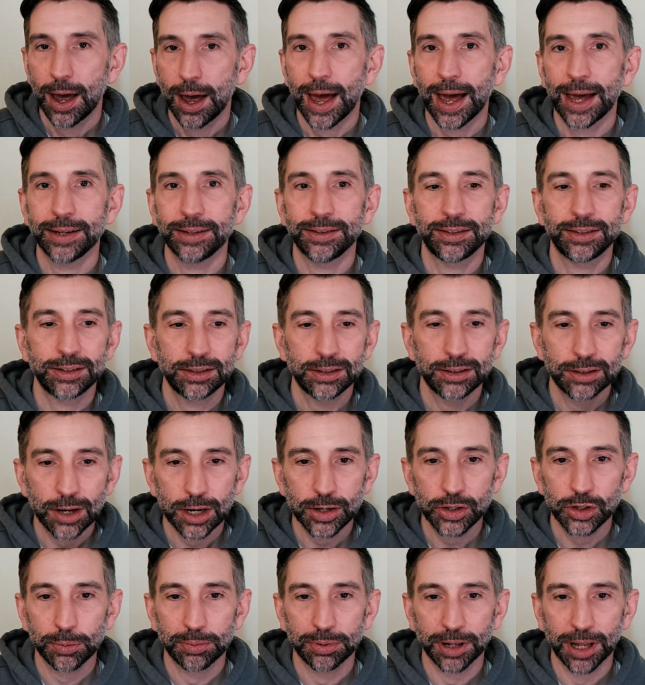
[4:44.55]
had
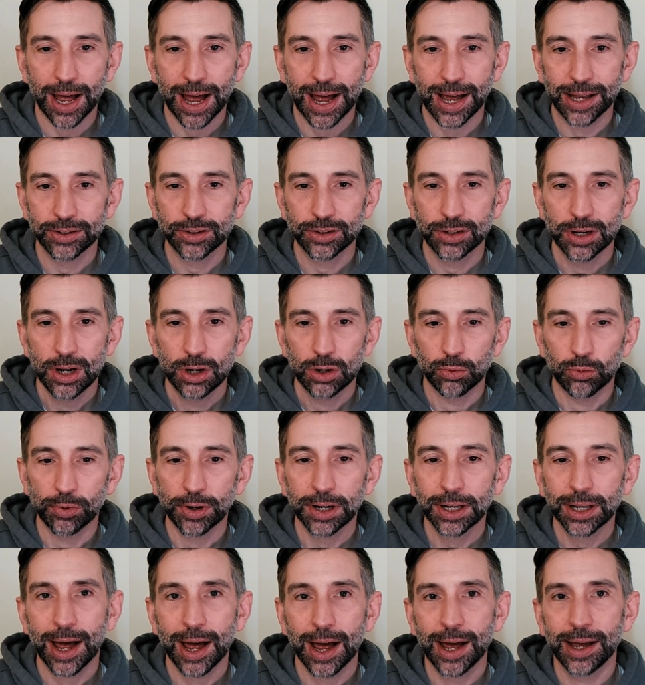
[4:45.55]
such a blast,
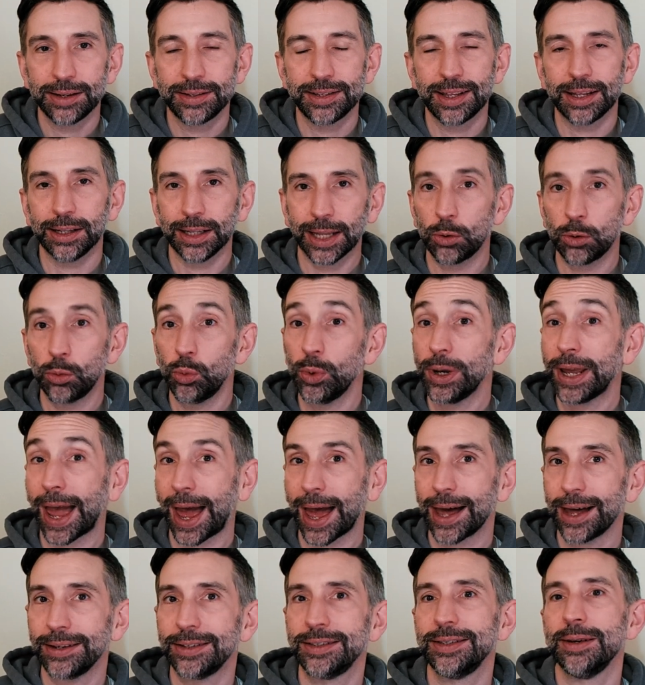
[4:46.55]
realized that like we
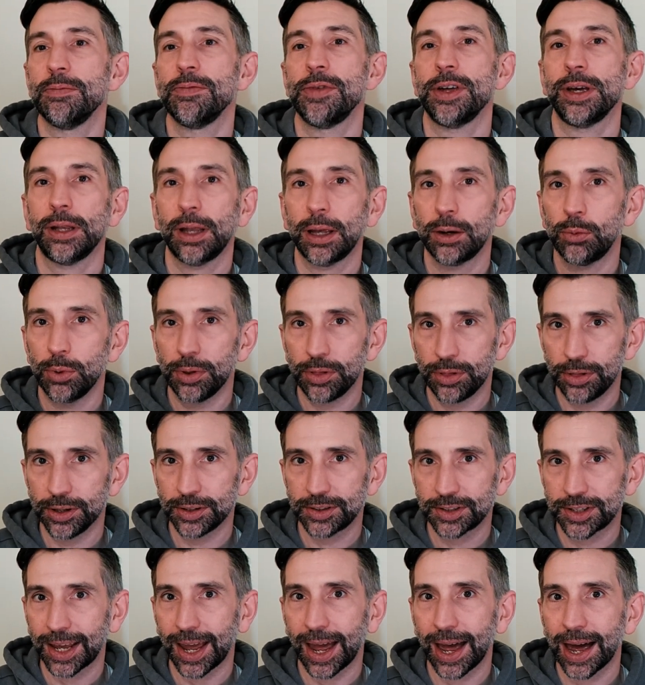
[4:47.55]
had something like with
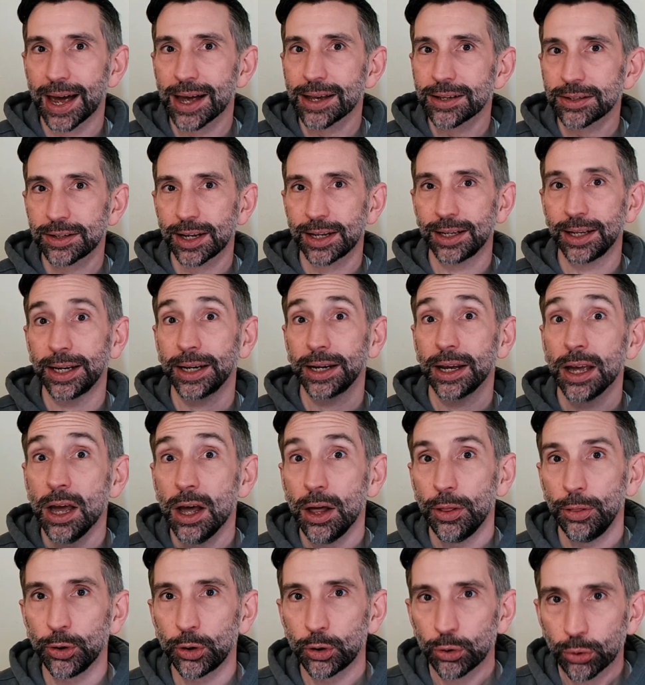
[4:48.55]
this cast and like
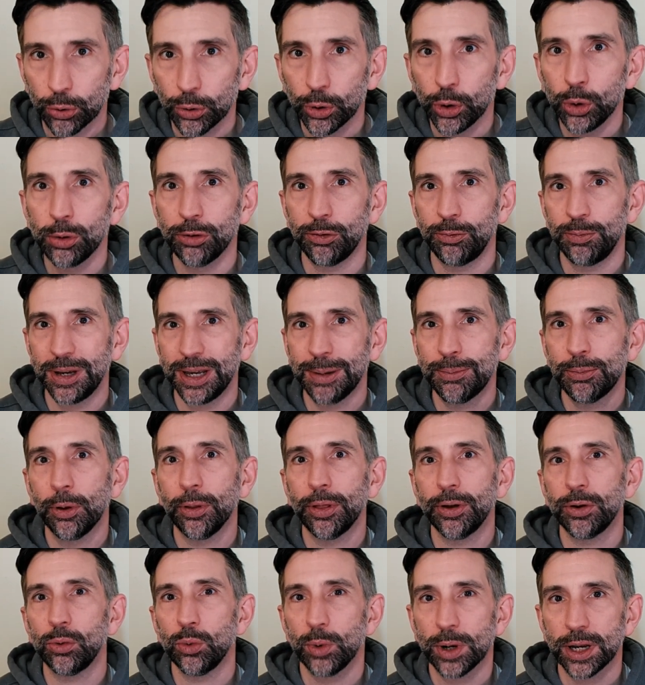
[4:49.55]
the crew of people
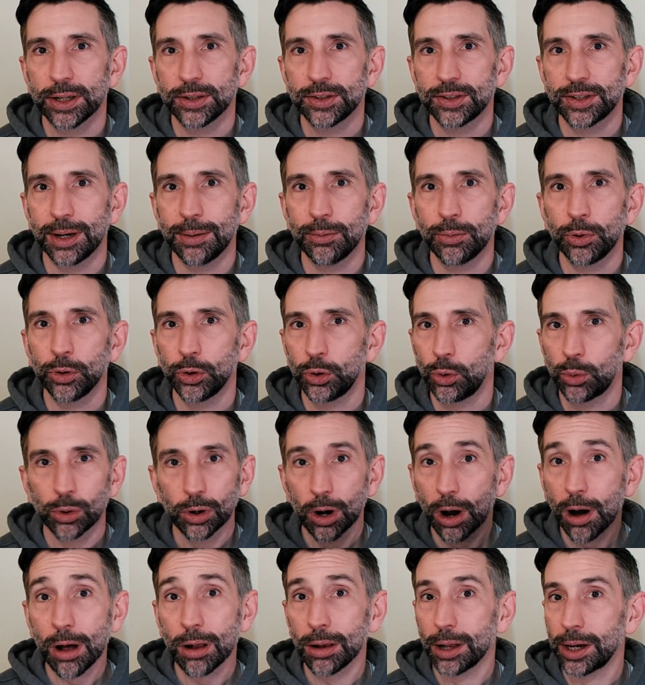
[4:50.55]
that we assembled who
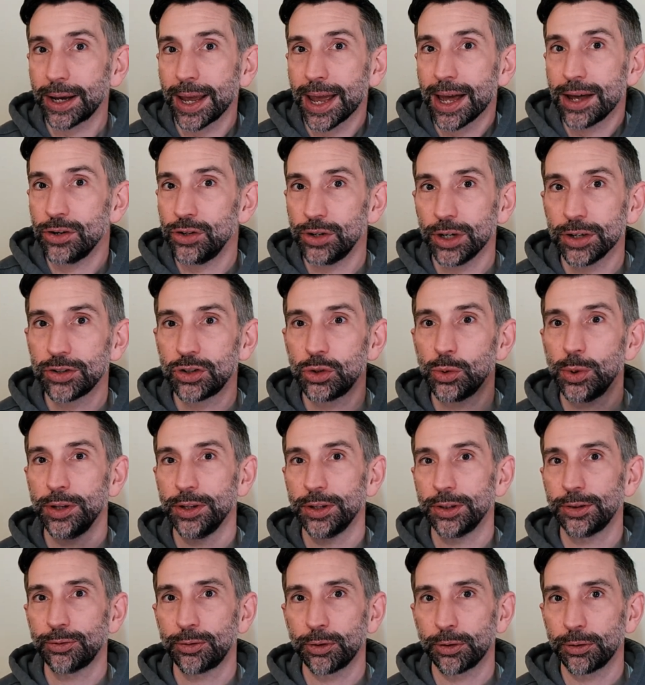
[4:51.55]
were all, again, just doing
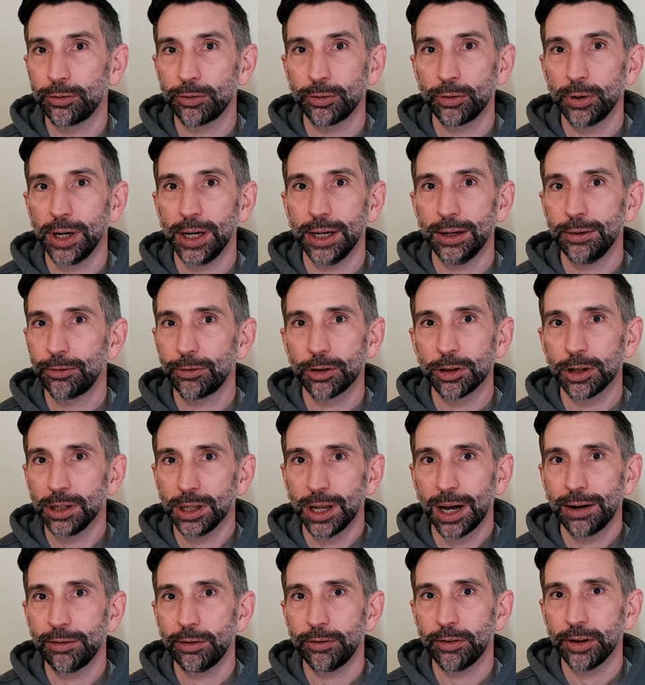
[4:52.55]
this for free and for the
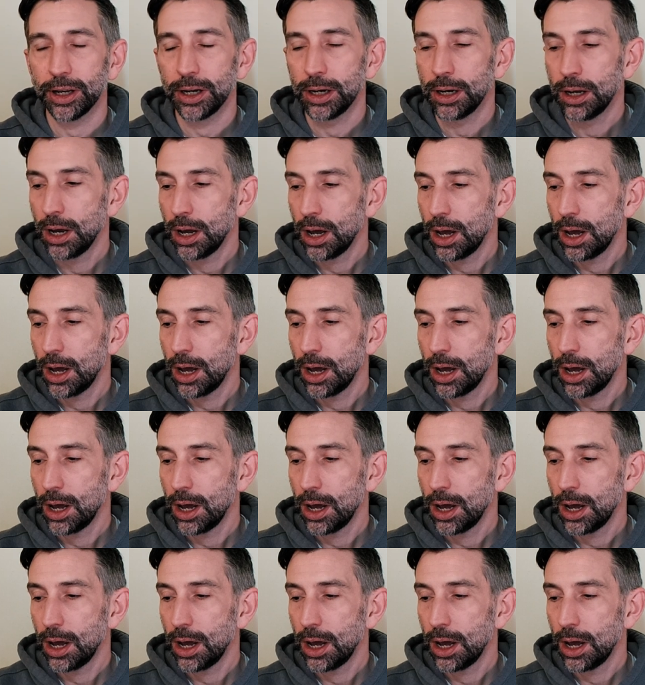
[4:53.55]
love of it.